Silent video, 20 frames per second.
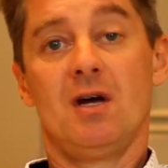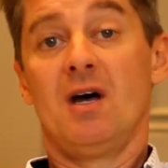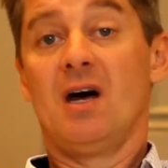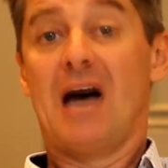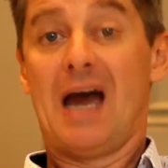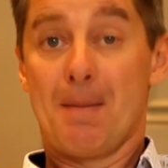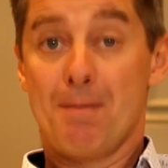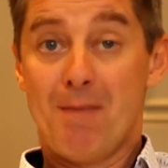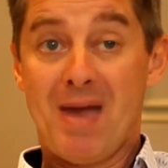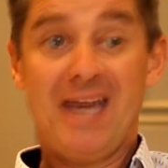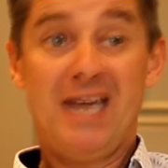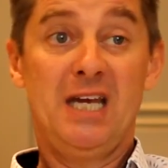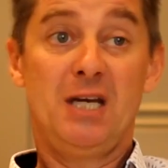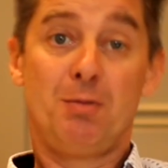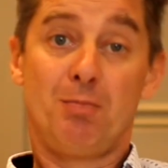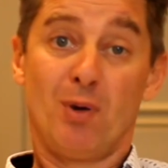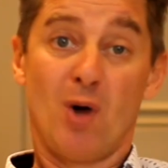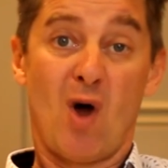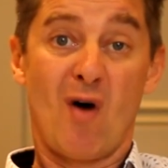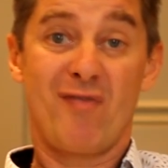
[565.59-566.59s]
I made
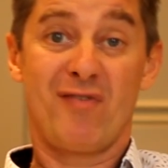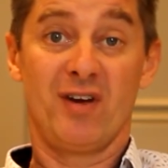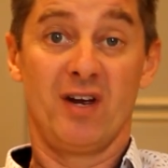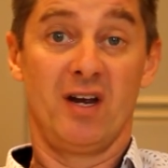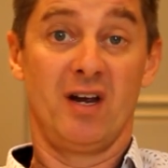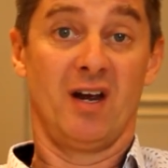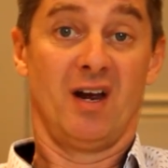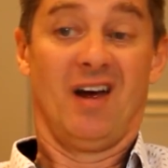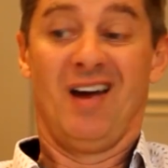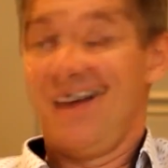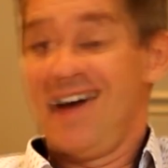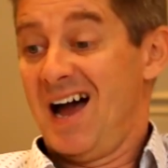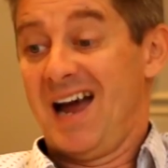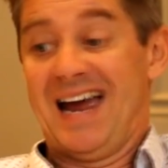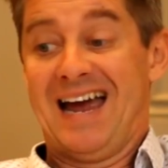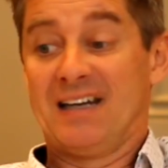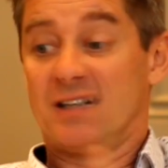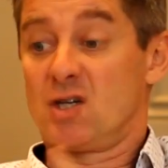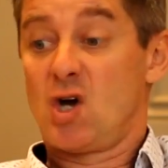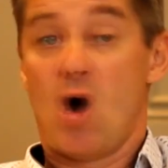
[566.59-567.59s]
profit, I
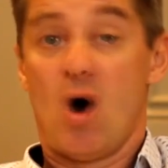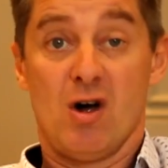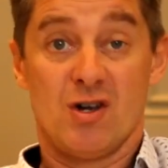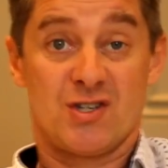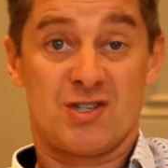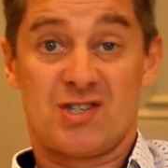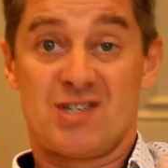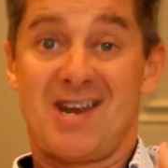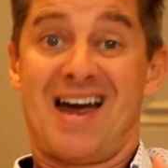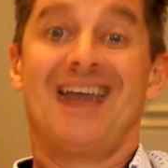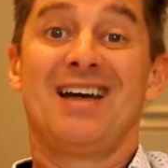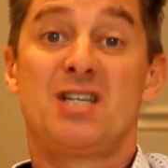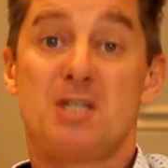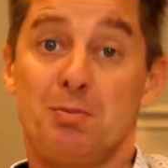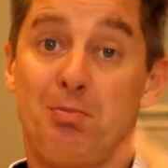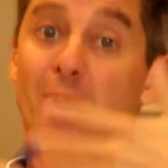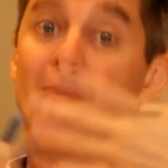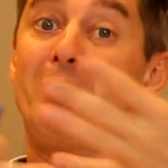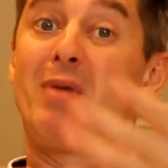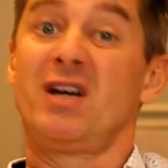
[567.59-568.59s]
had costs, I had to
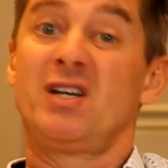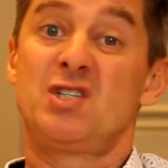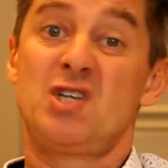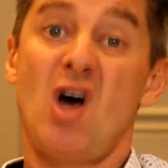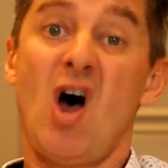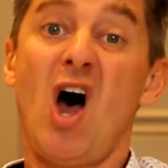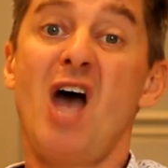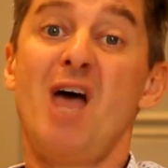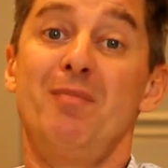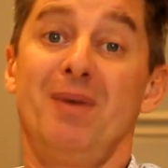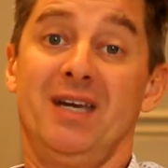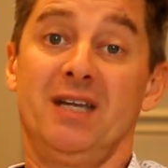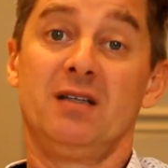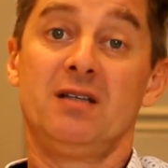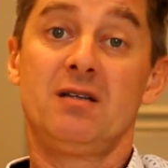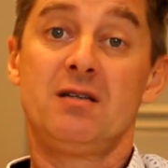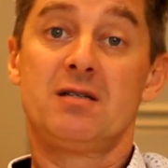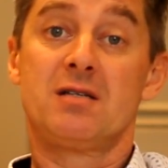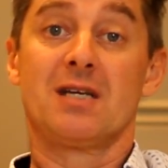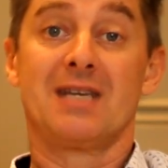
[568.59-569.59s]
put my time in
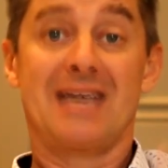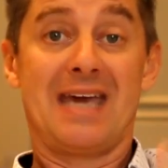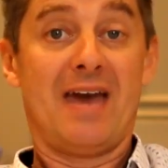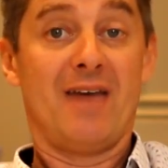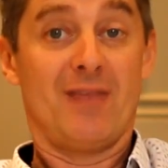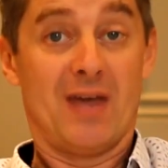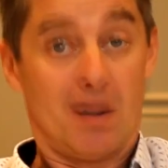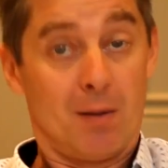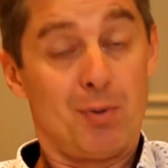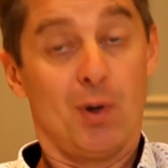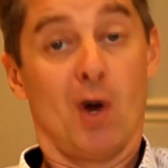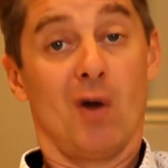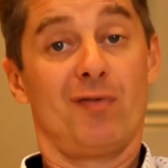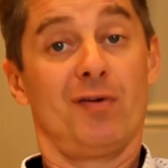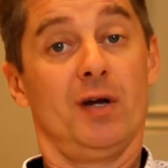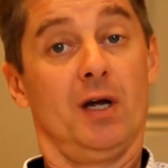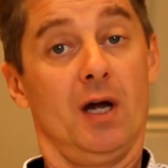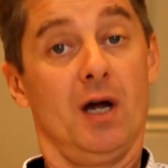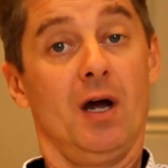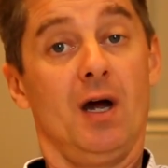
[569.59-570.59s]
to get that
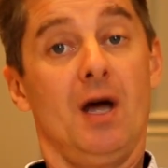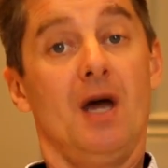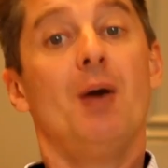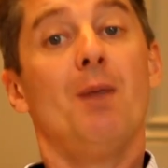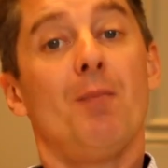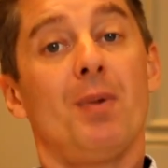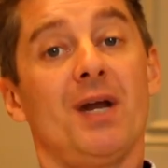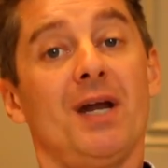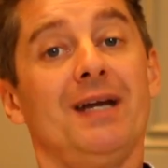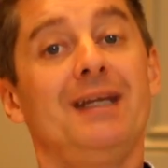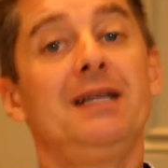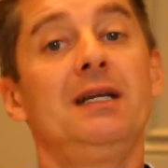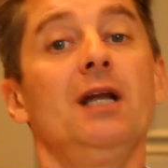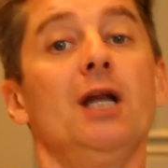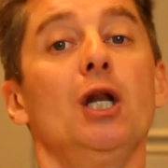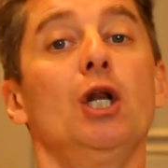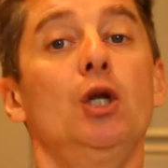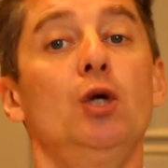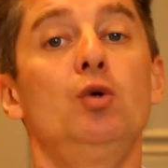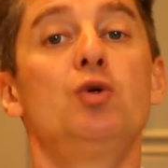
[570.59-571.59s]
profit, but I didn't
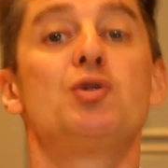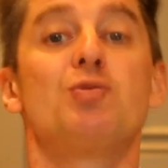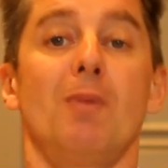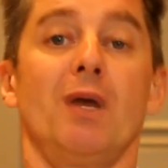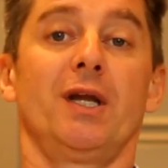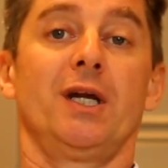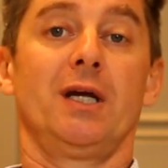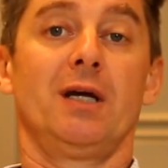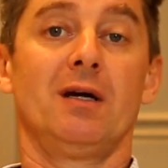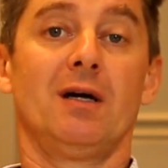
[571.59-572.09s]
lose money.